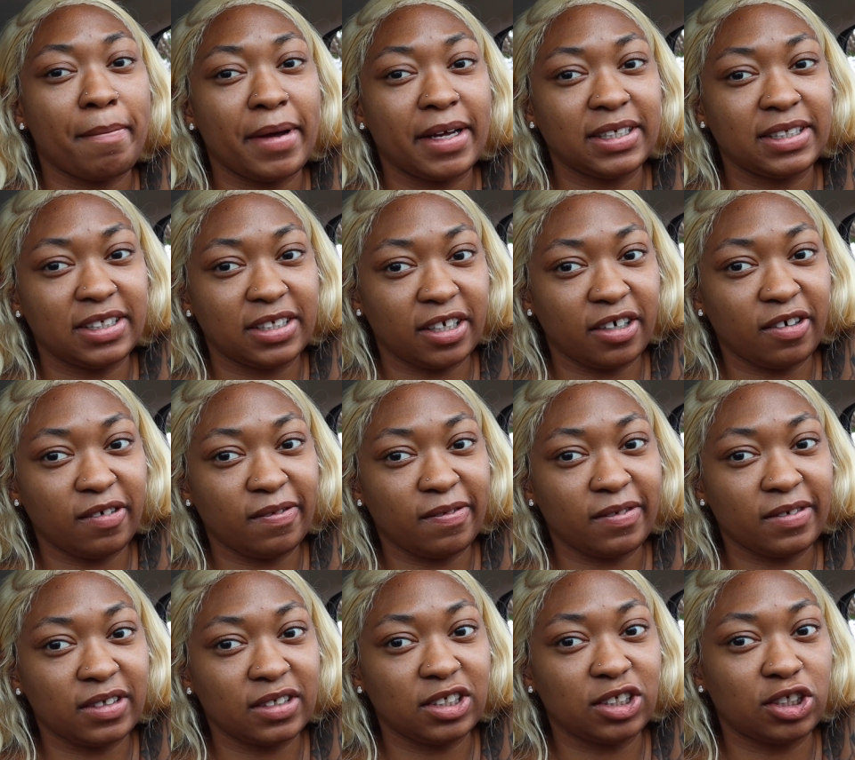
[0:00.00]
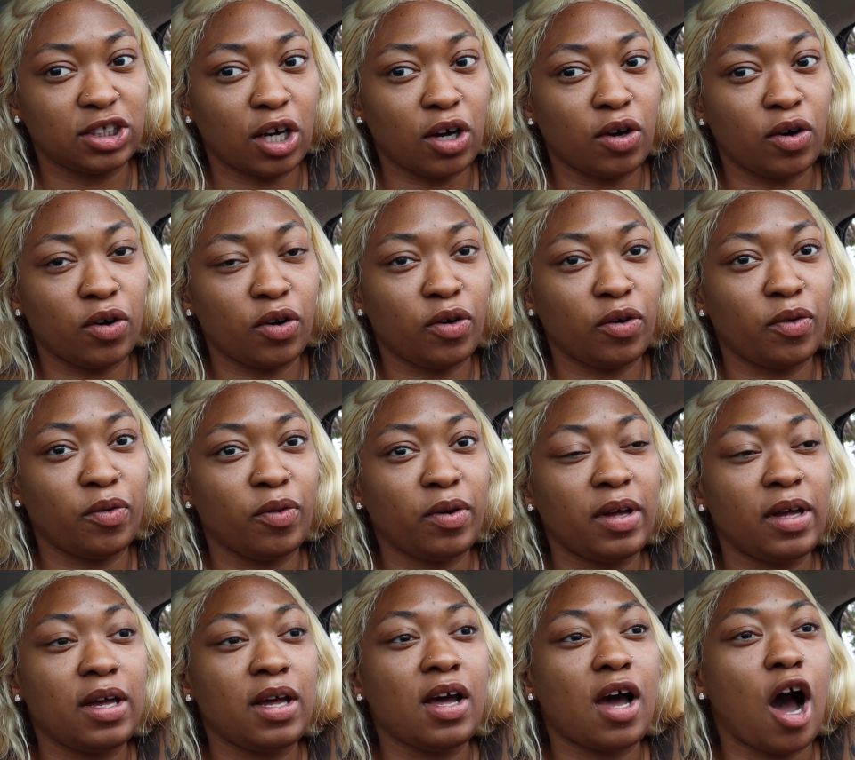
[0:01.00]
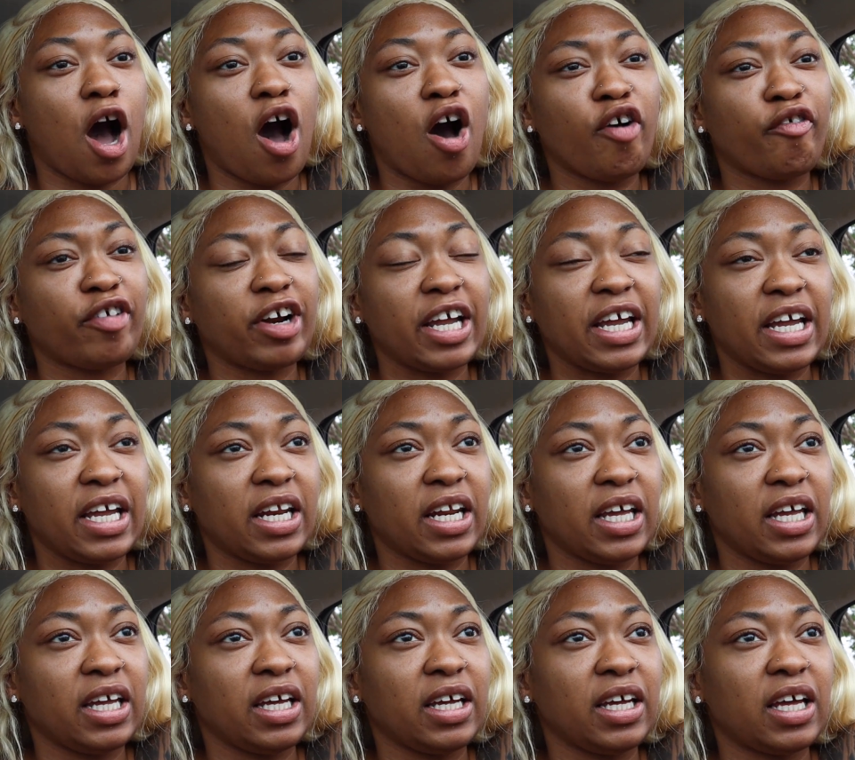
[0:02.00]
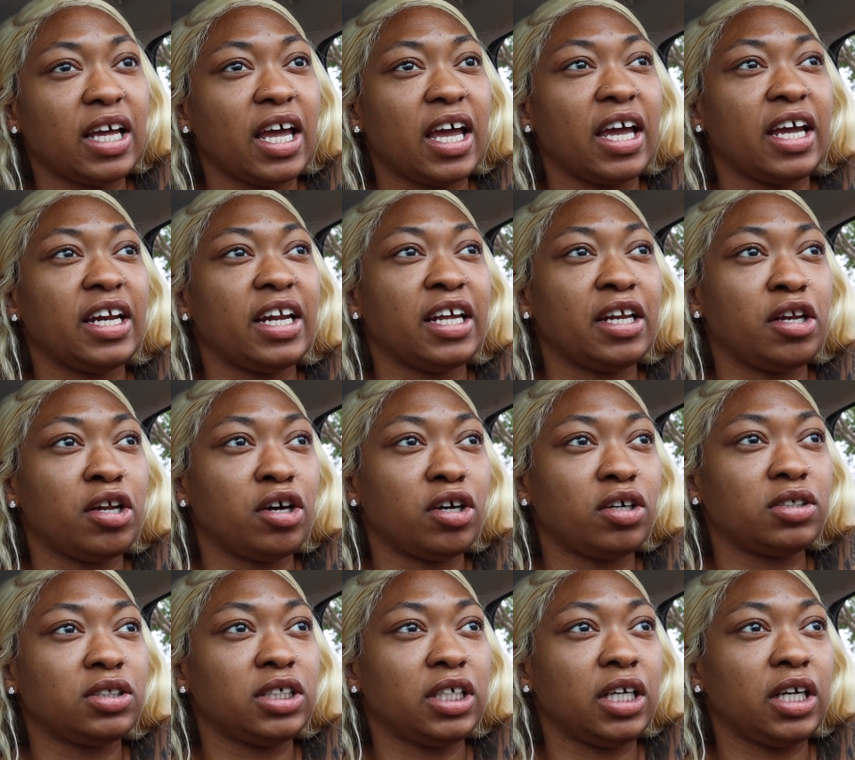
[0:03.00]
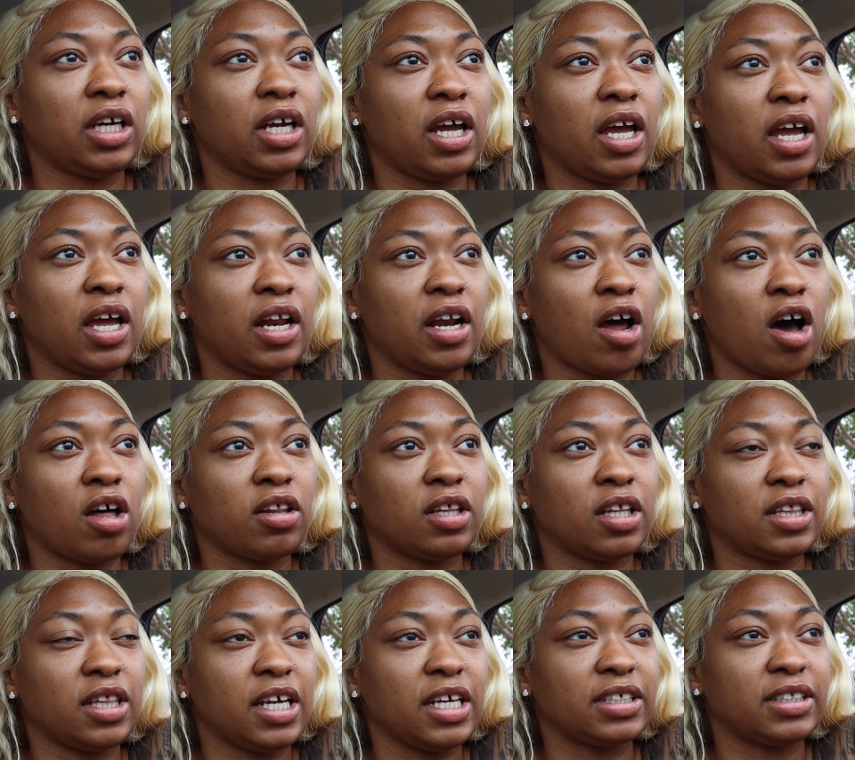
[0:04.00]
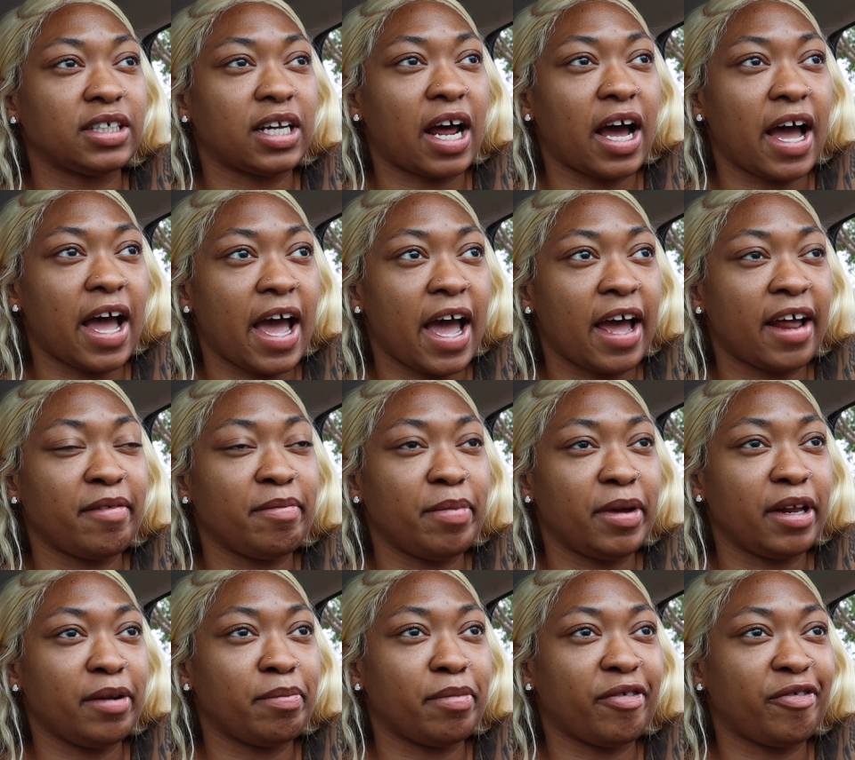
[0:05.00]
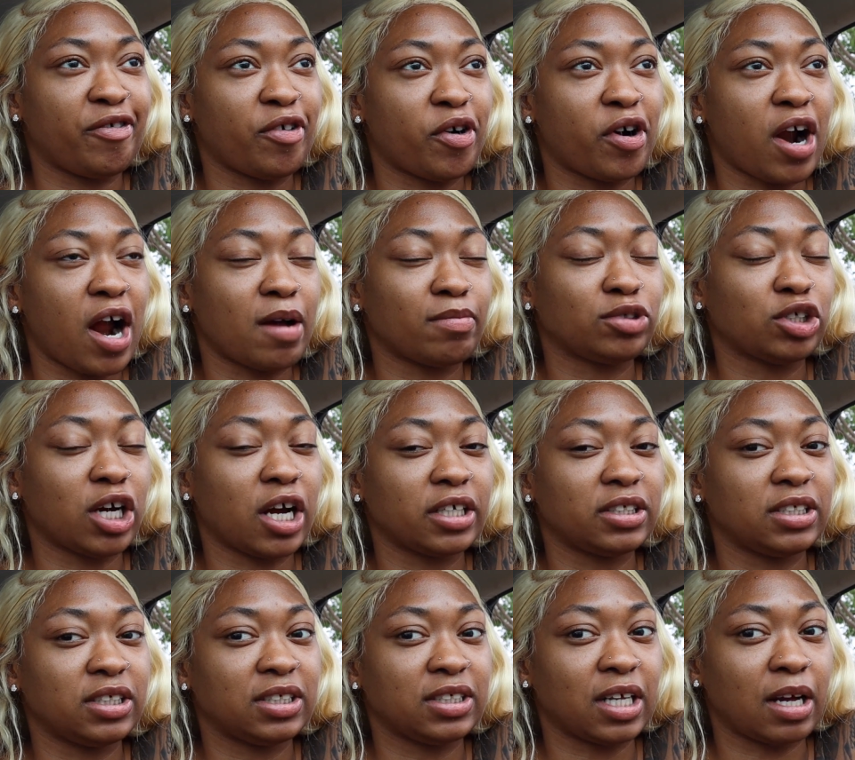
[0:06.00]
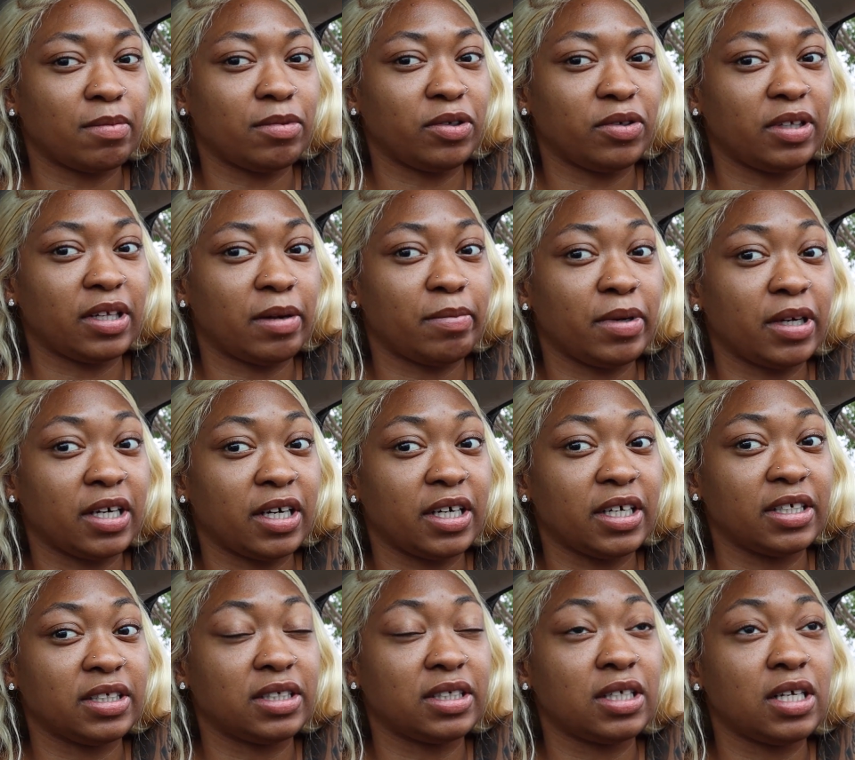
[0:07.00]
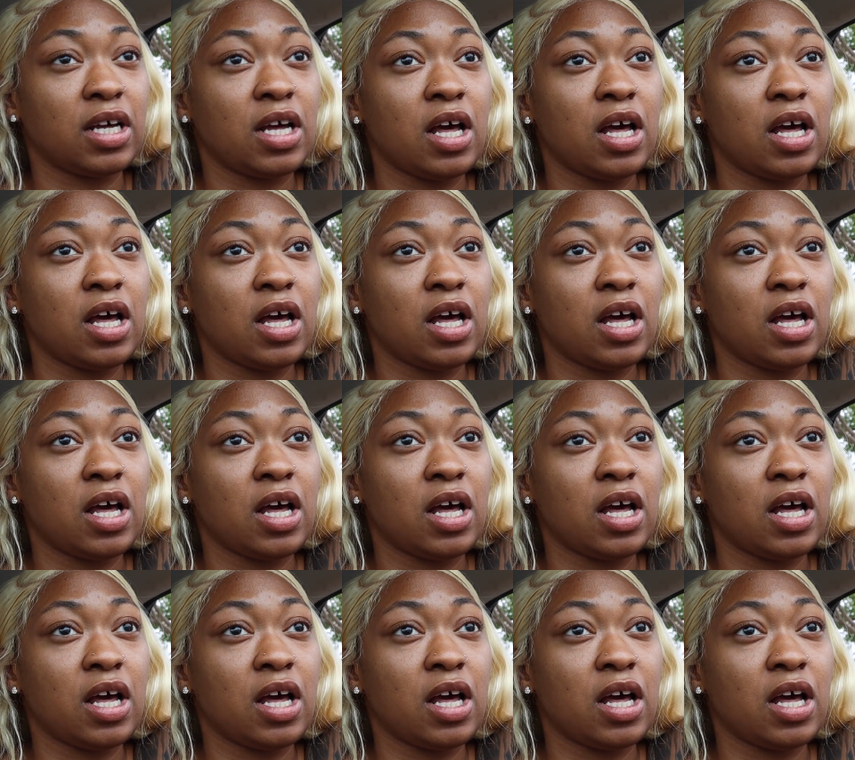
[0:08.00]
best self. So overeating and indulging in all the things that I had been before, I'm trying to stop doing that, because